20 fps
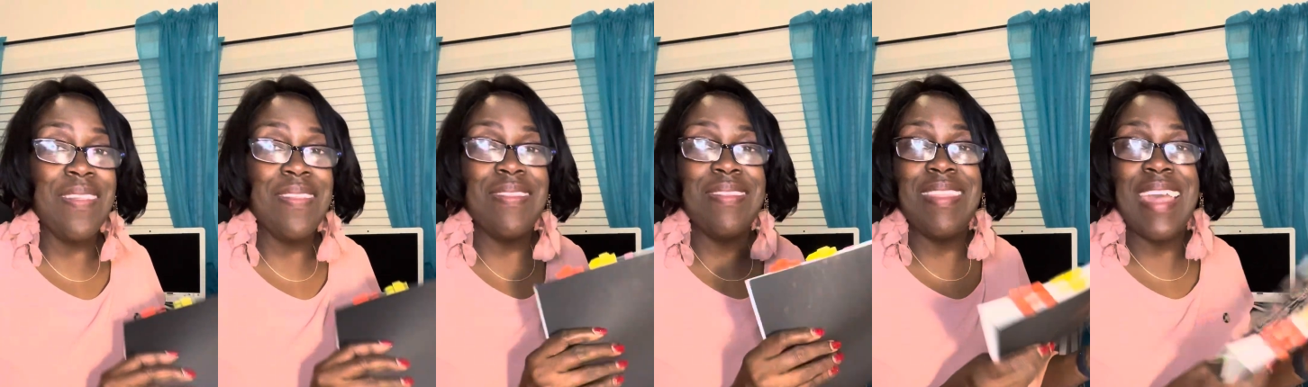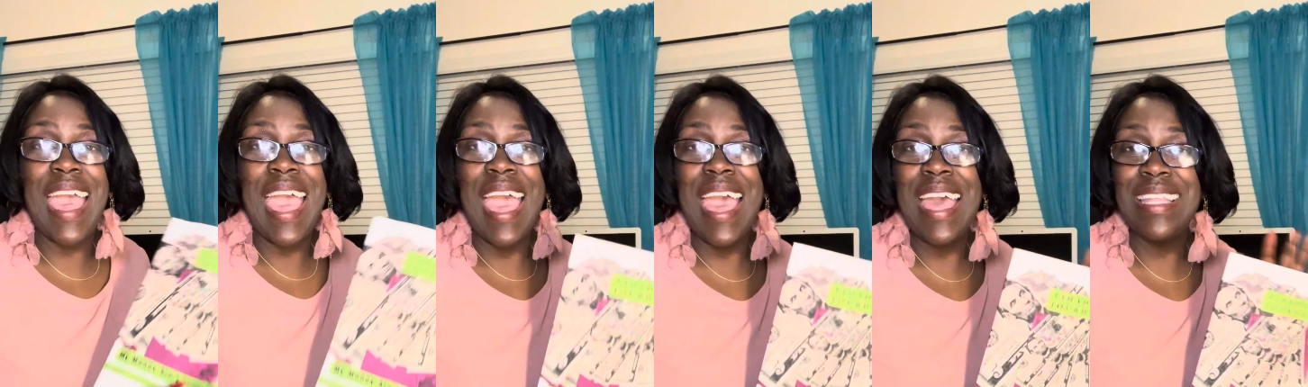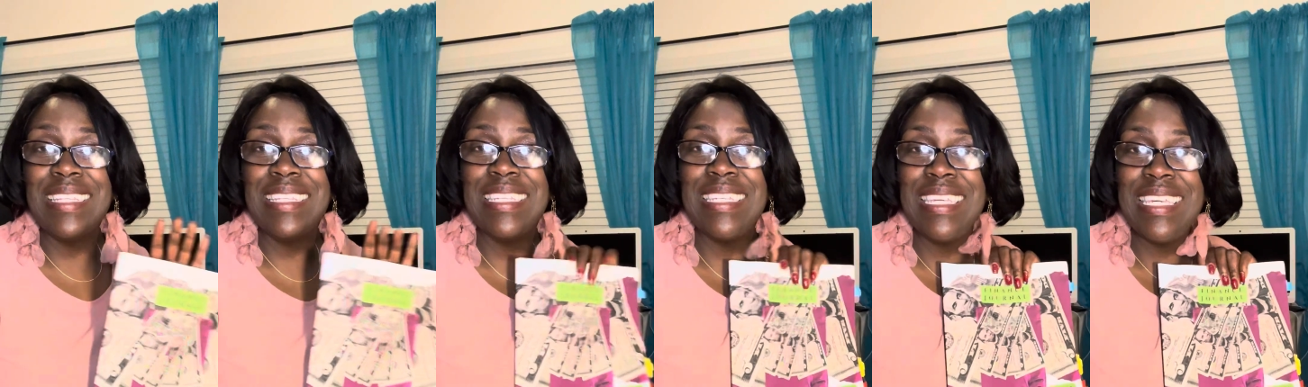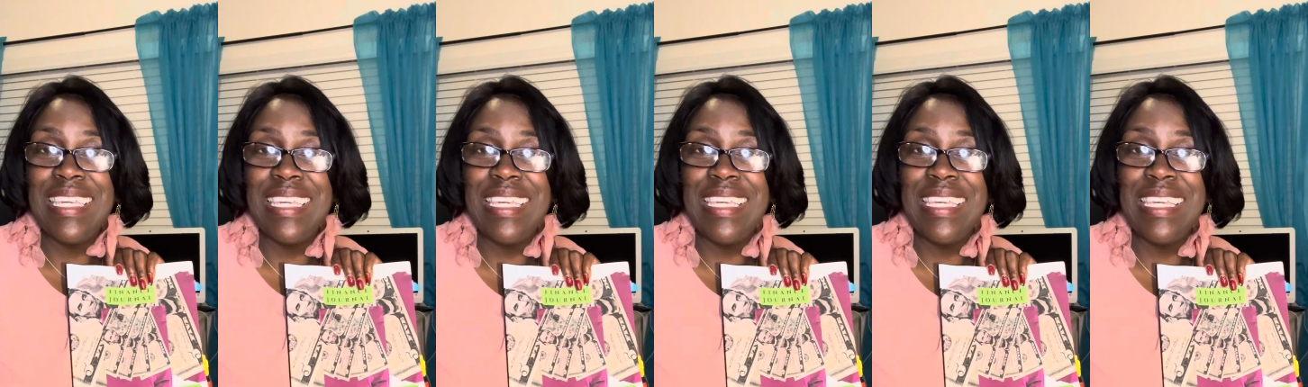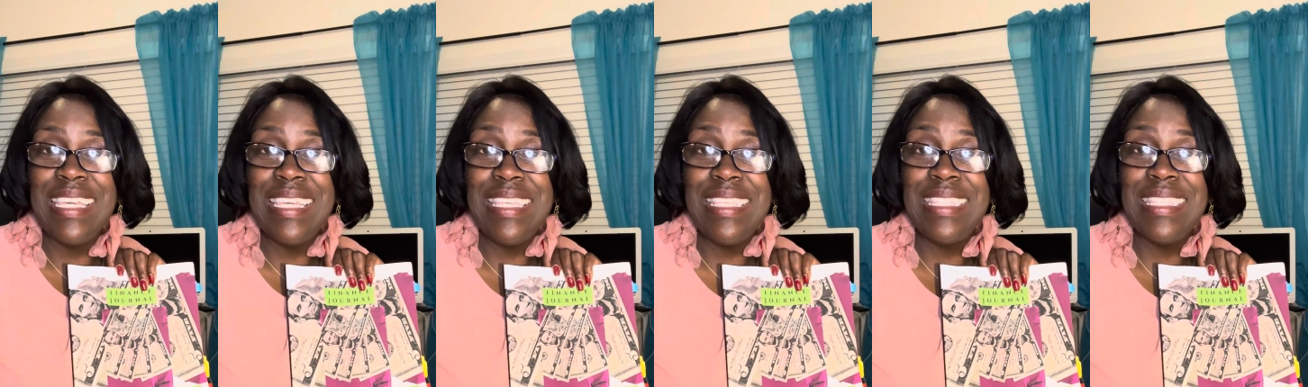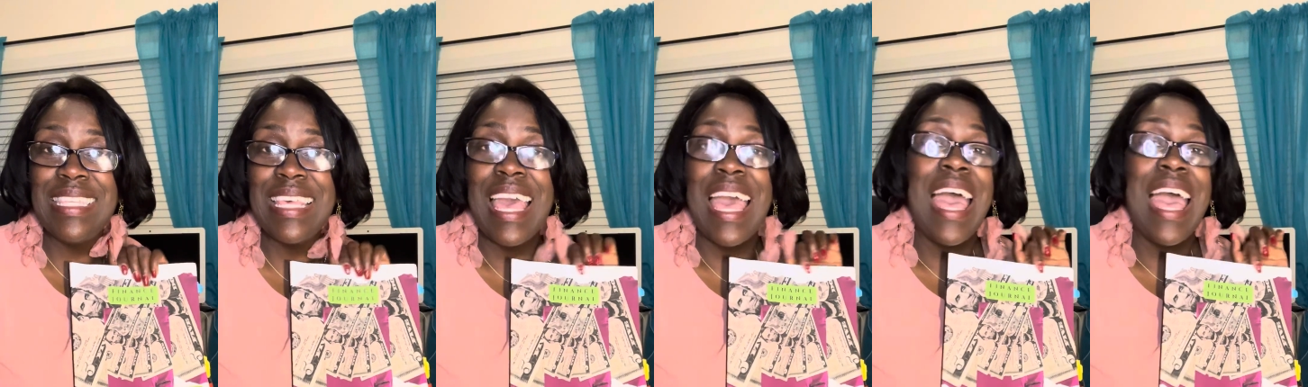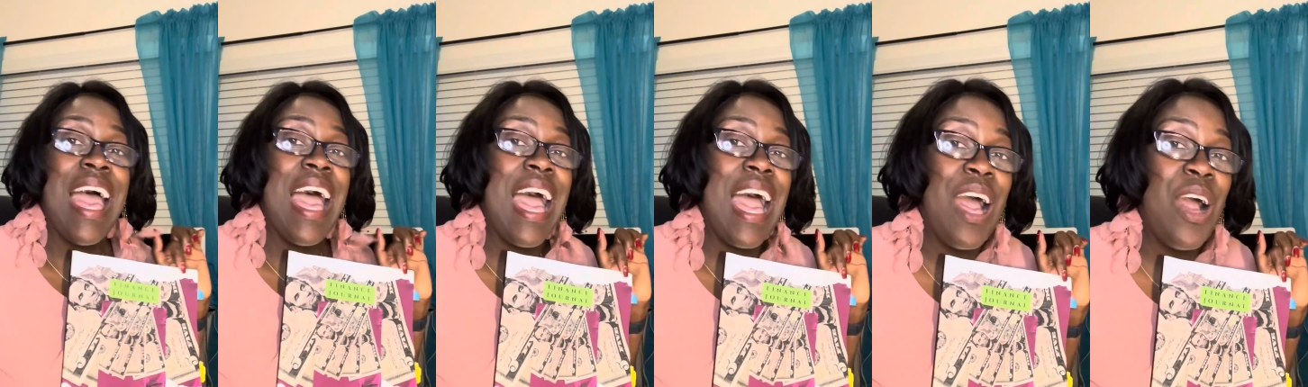that is
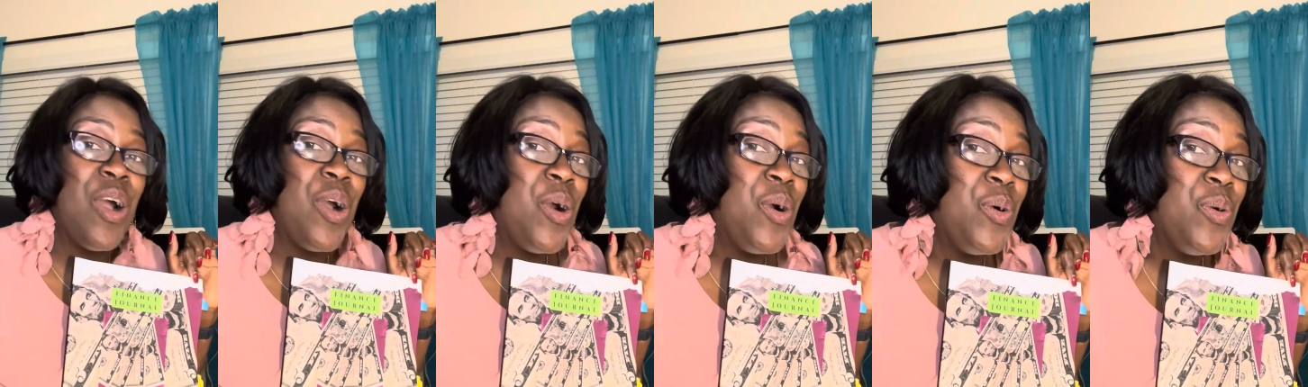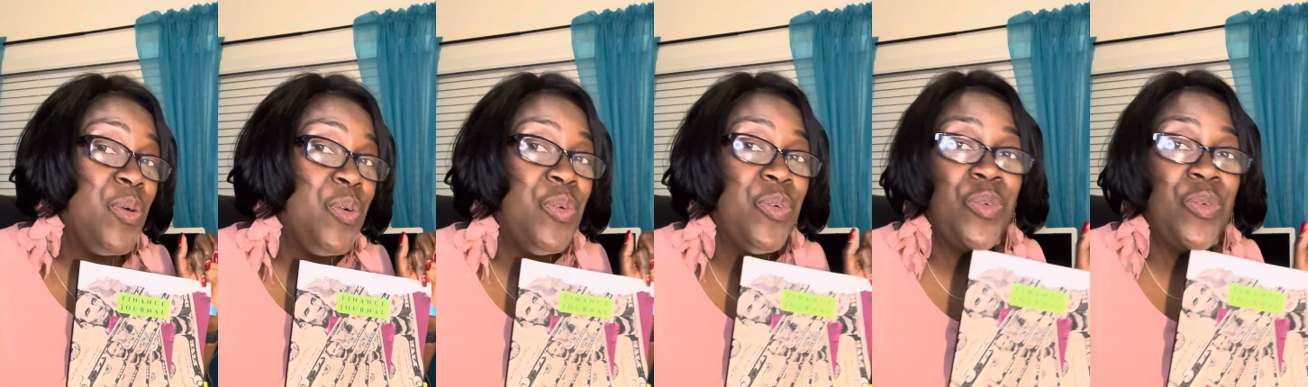how